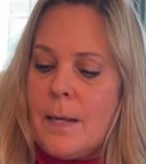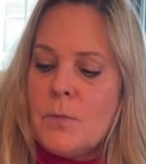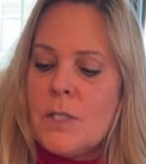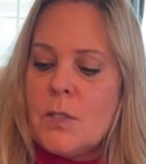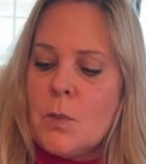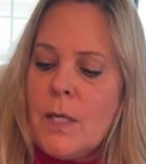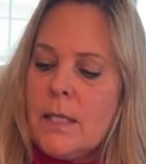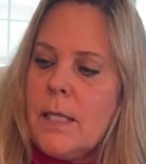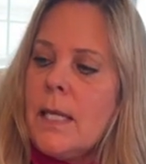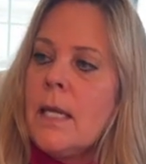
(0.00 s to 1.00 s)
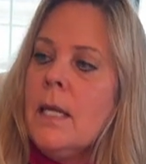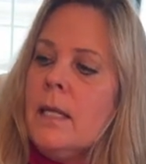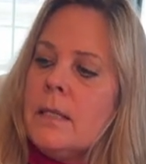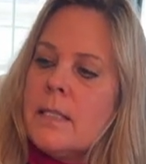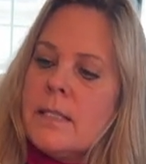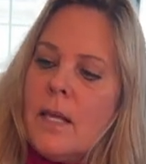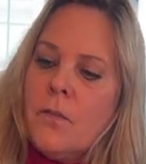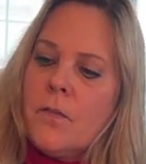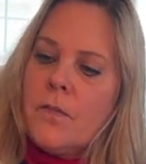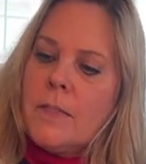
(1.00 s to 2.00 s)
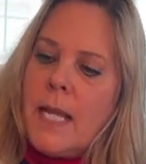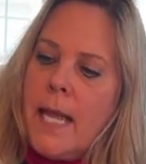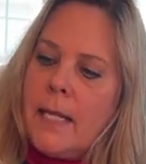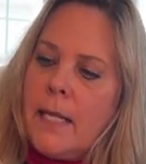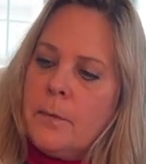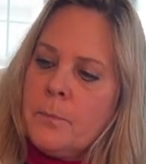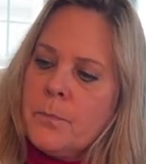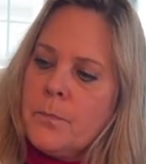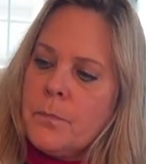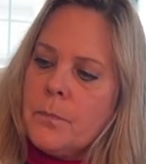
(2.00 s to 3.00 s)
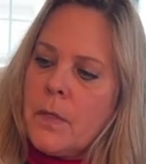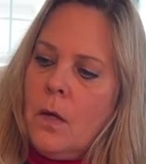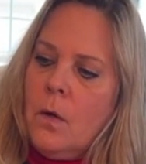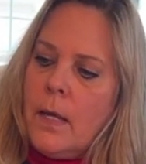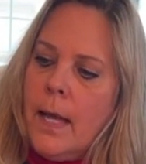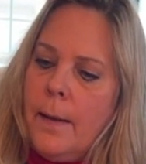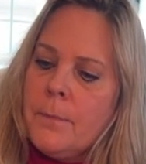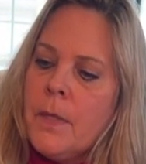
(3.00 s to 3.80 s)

I'm just doing the self-tanning. Okay.